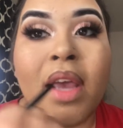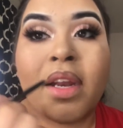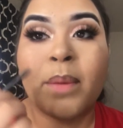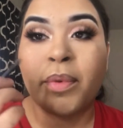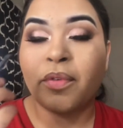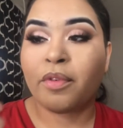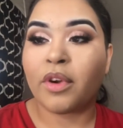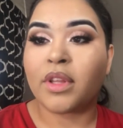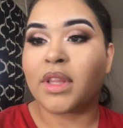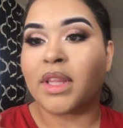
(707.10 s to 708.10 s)
And I
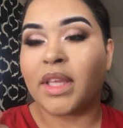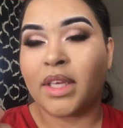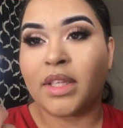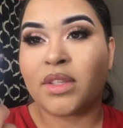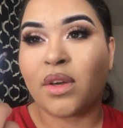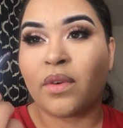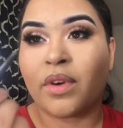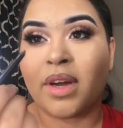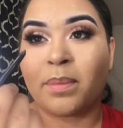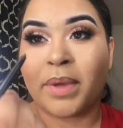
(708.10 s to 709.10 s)
prefer this
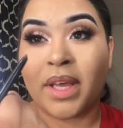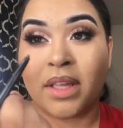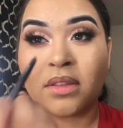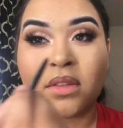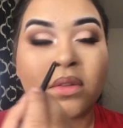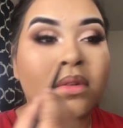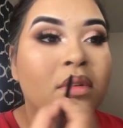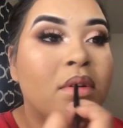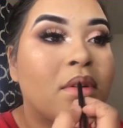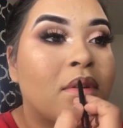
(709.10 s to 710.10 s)
over a
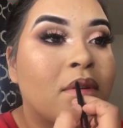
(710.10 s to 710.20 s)
pencil,